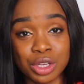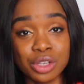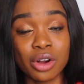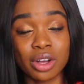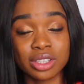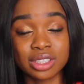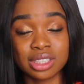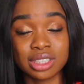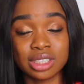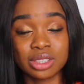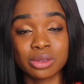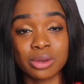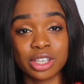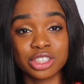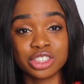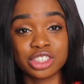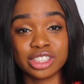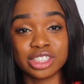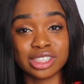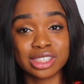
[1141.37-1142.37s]
you answer these
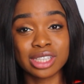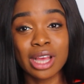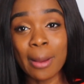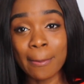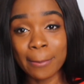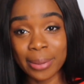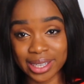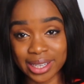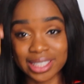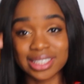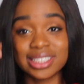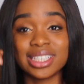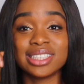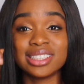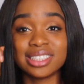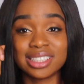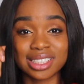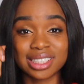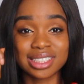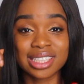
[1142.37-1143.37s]
questions, put your
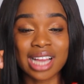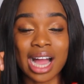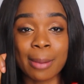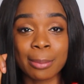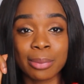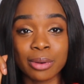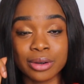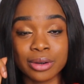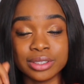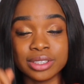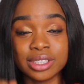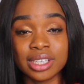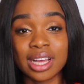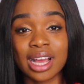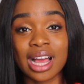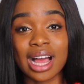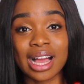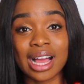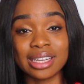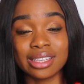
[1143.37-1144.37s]
dentist cap on
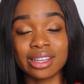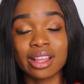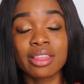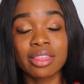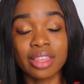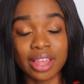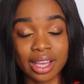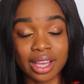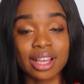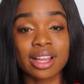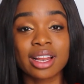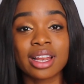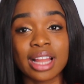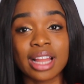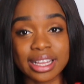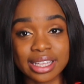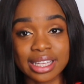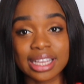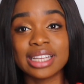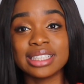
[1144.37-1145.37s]
and think
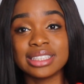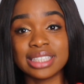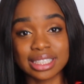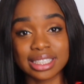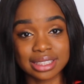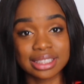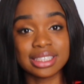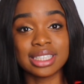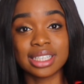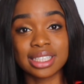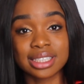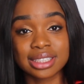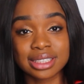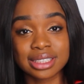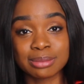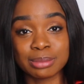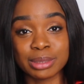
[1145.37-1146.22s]
like a dentist,